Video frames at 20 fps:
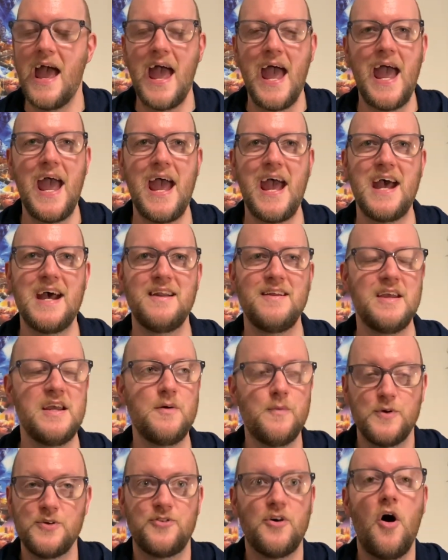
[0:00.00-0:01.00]
And it
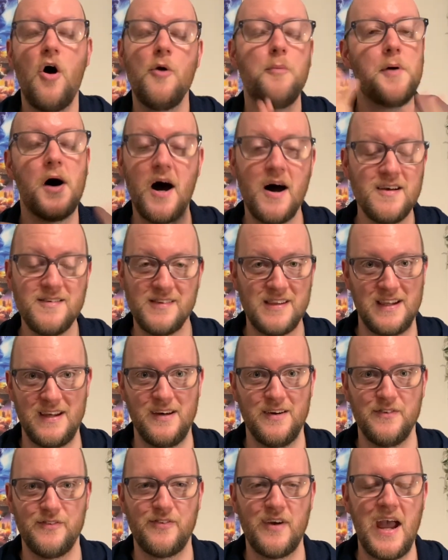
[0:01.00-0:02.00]
was all
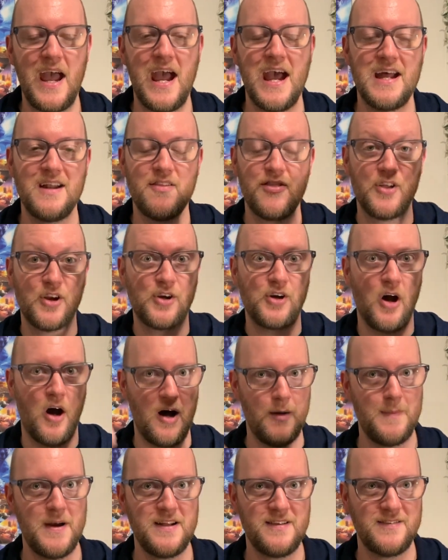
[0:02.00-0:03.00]
positive, and the
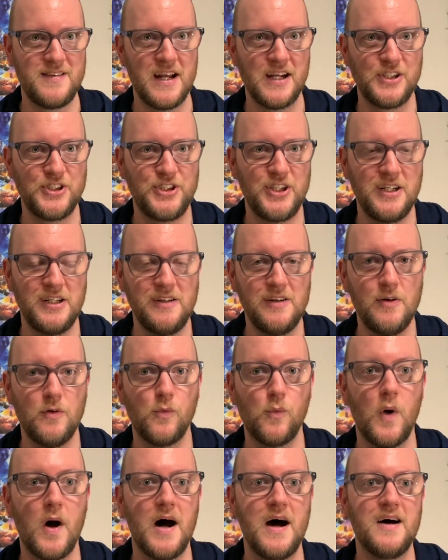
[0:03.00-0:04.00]
comment section
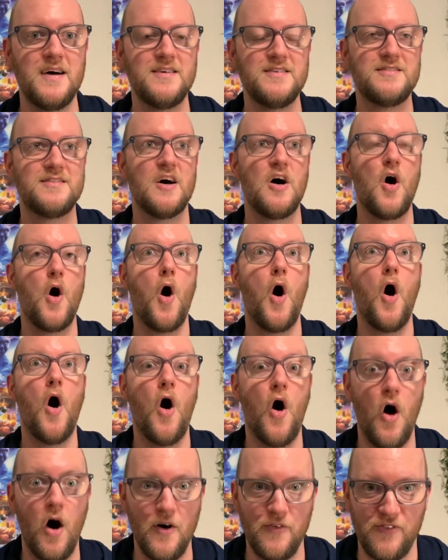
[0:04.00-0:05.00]
was
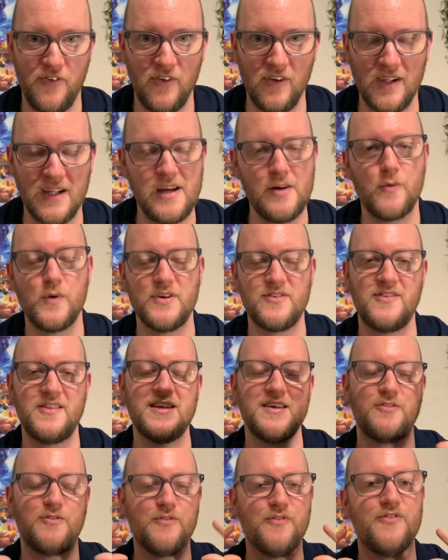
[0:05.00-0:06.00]
awful. It was
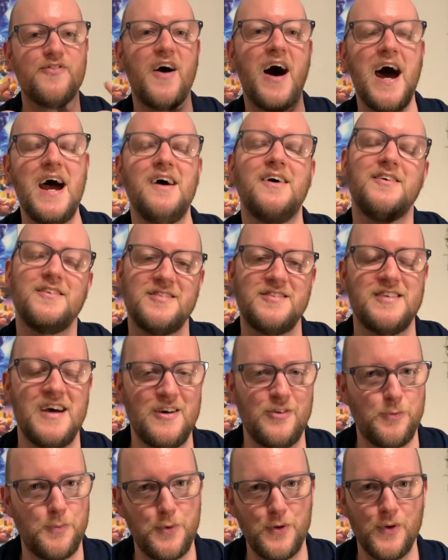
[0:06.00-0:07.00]
this vile
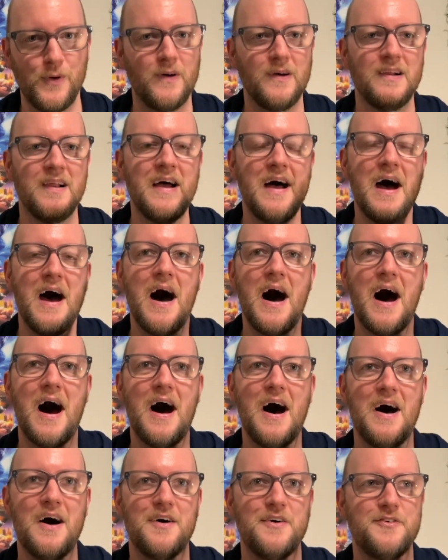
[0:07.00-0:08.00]
cesspool
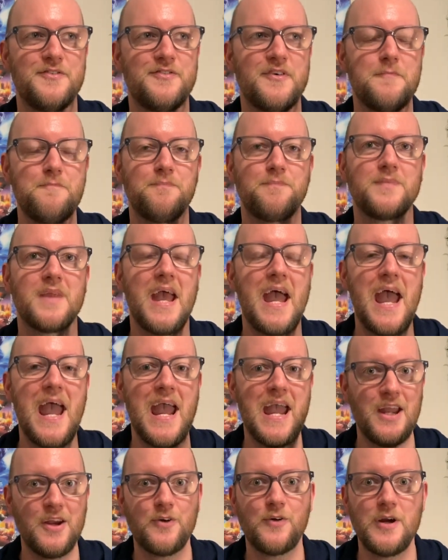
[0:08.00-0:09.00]
of
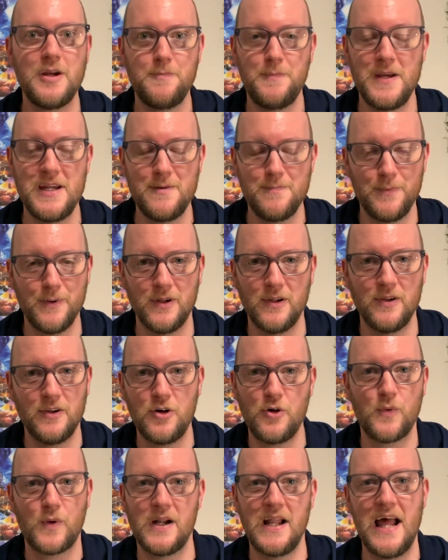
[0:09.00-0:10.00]
angry people who
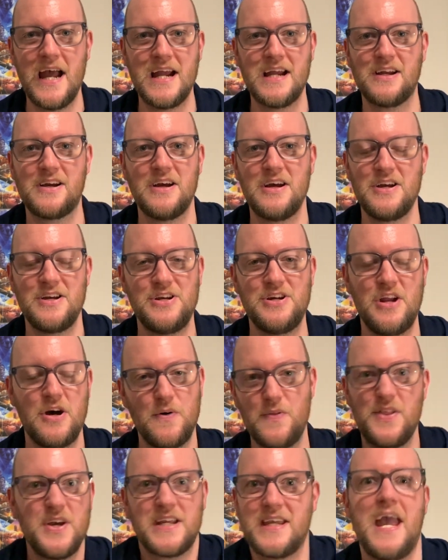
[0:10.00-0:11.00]
were like,
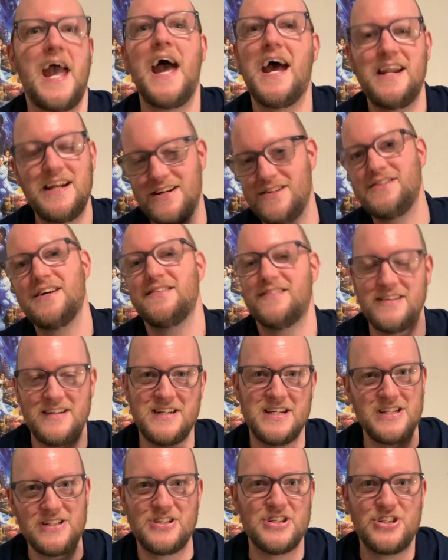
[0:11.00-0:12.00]
the canon doesn't
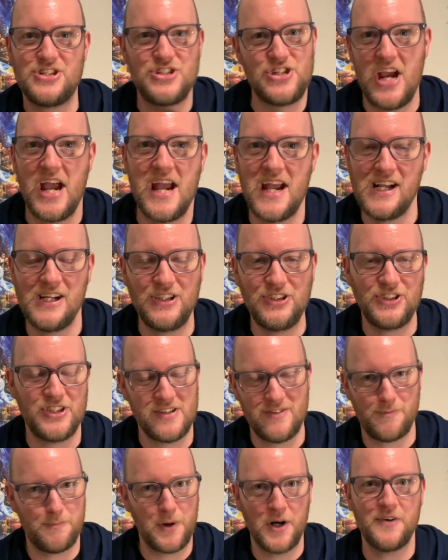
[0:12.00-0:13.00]
need to change,
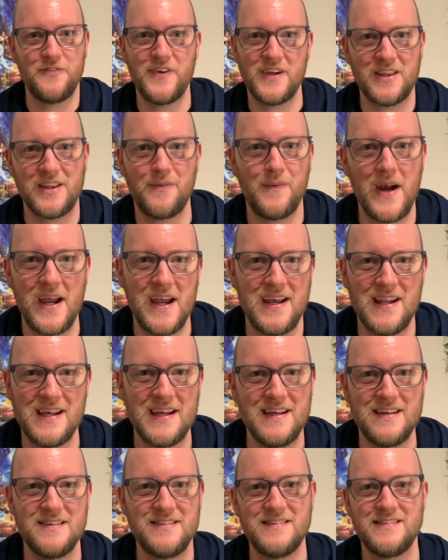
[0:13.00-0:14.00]
it's perfect the way it
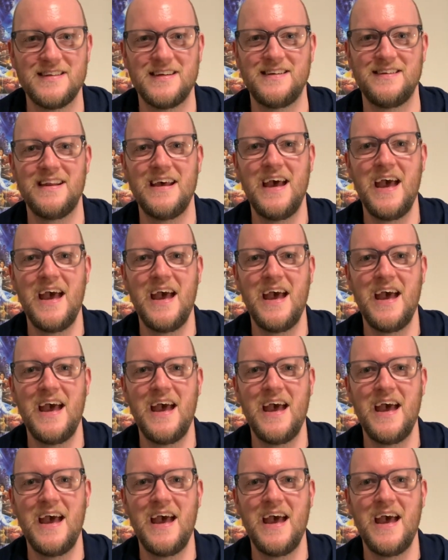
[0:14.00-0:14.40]
is, and